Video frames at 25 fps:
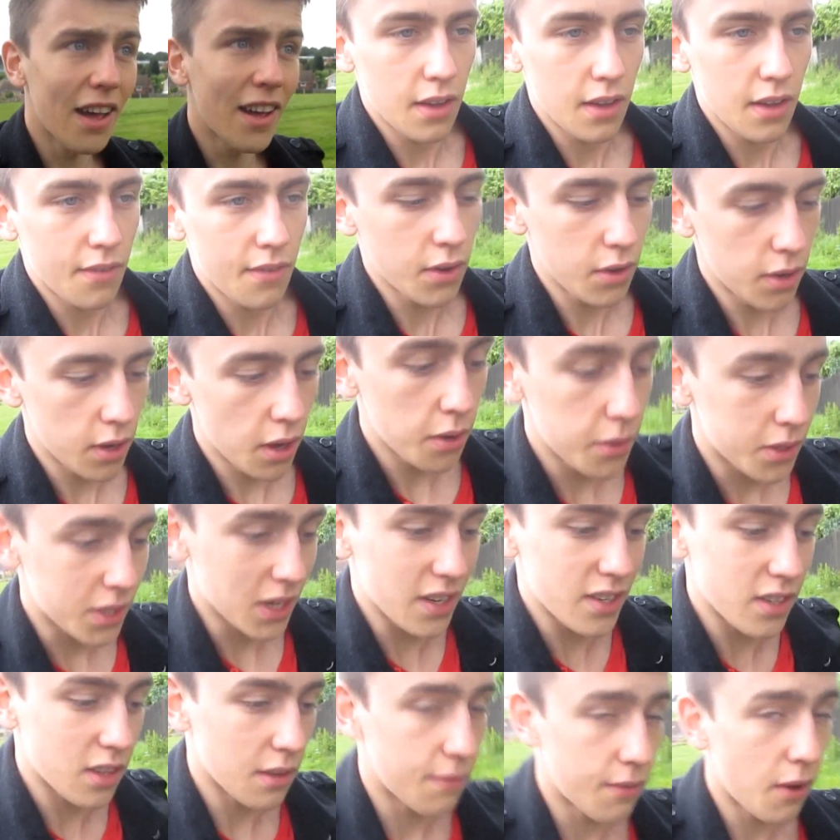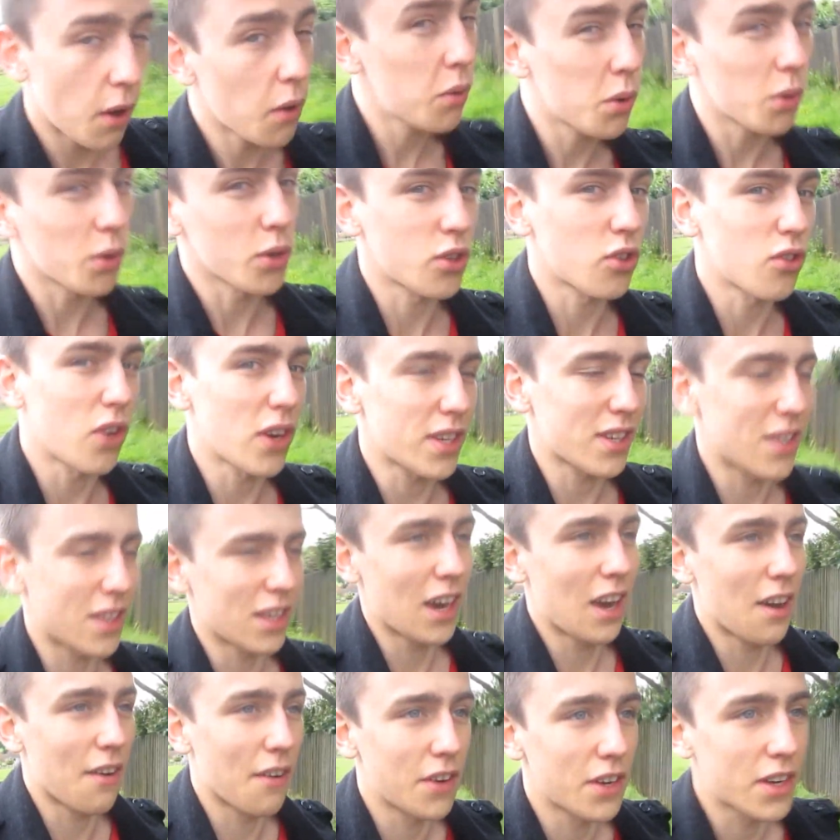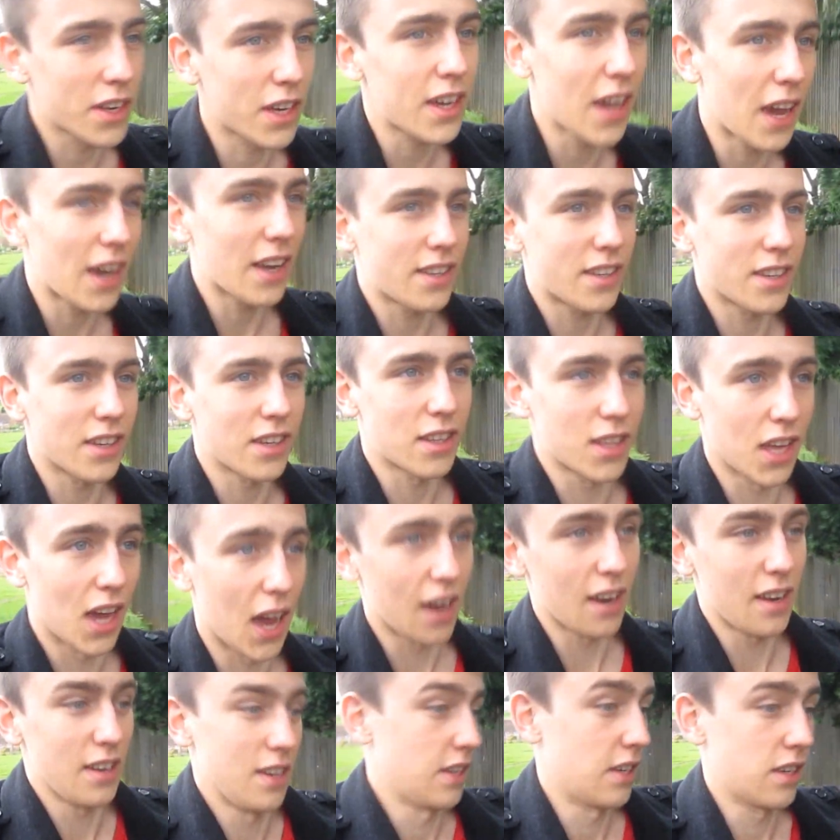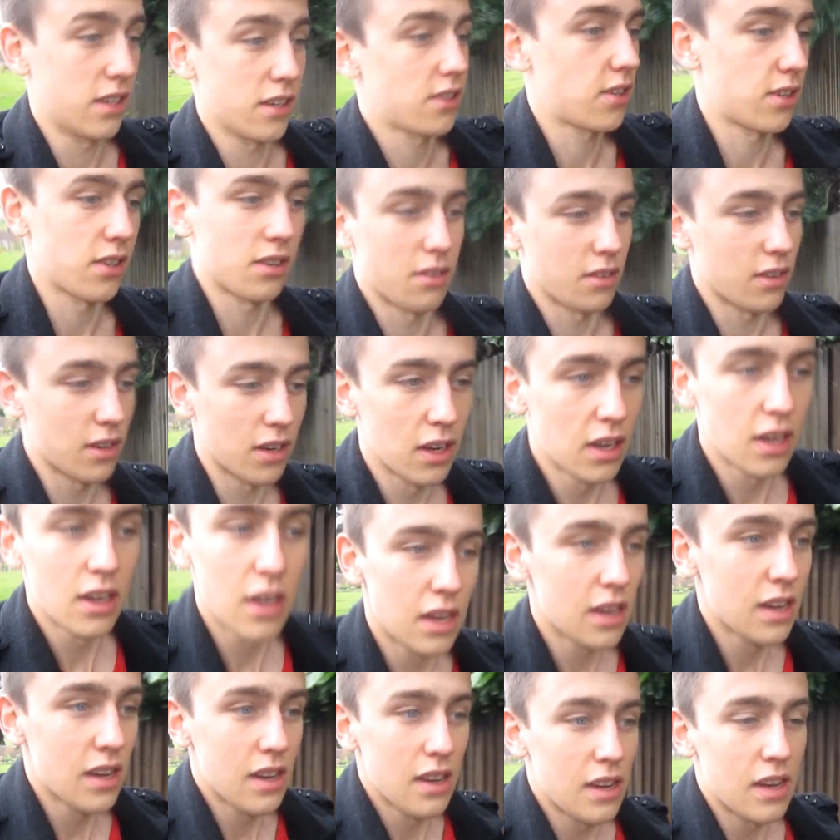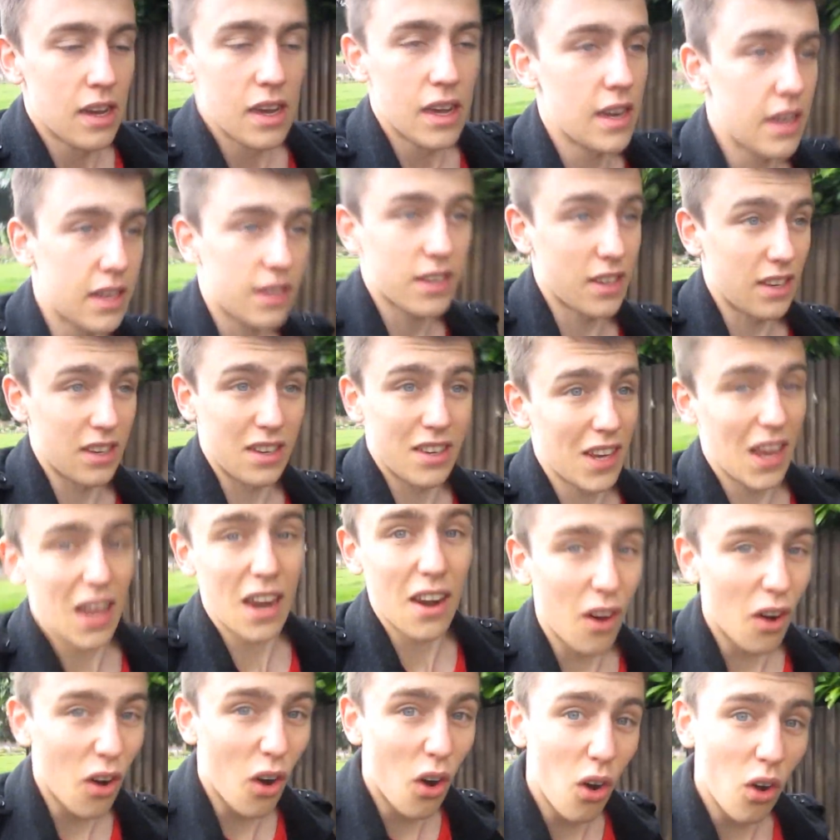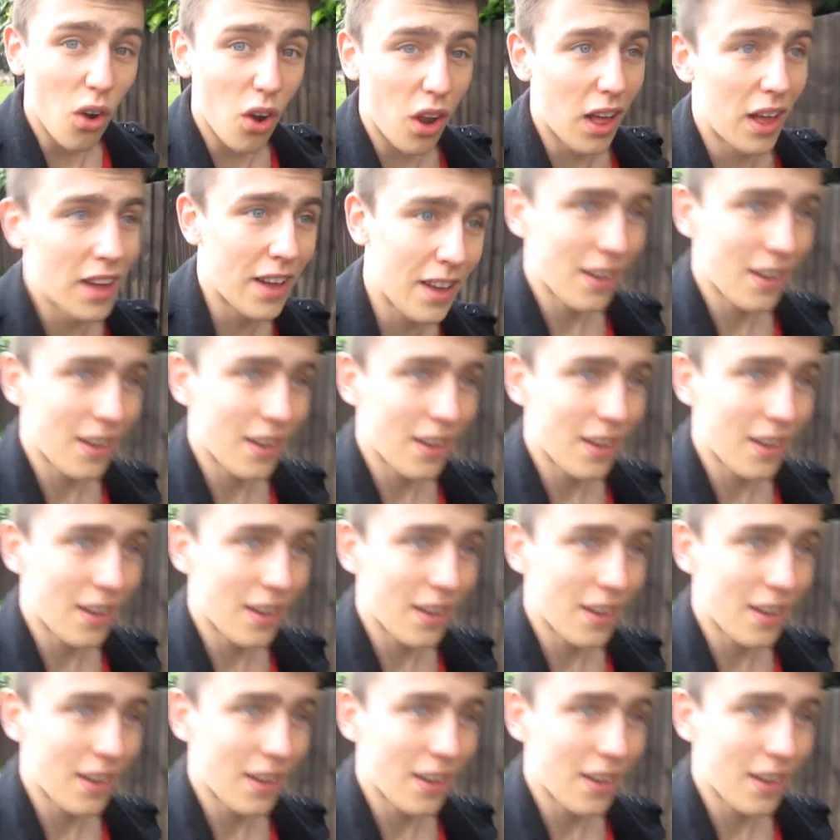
If you notice, the vocal stress there indicated that it isn't sad at all.